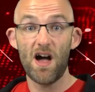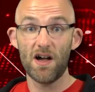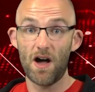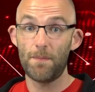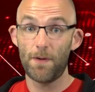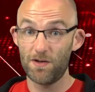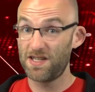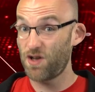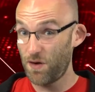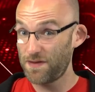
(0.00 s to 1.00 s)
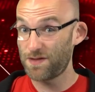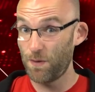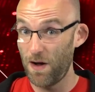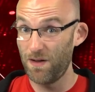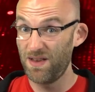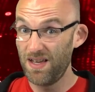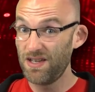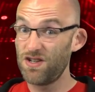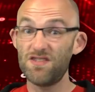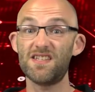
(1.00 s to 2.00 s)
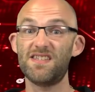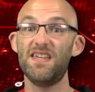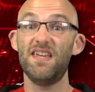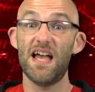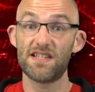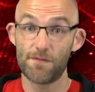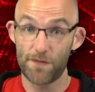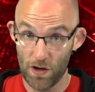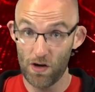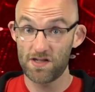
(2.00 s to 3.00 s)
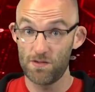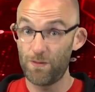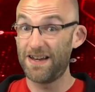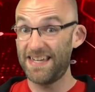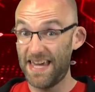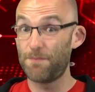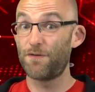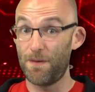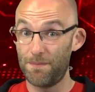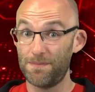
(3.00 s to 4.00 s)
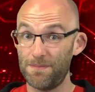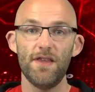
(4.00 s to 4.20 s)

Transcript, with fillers: hung up on his office wall. Good to see he hasn't forgotten where he came from.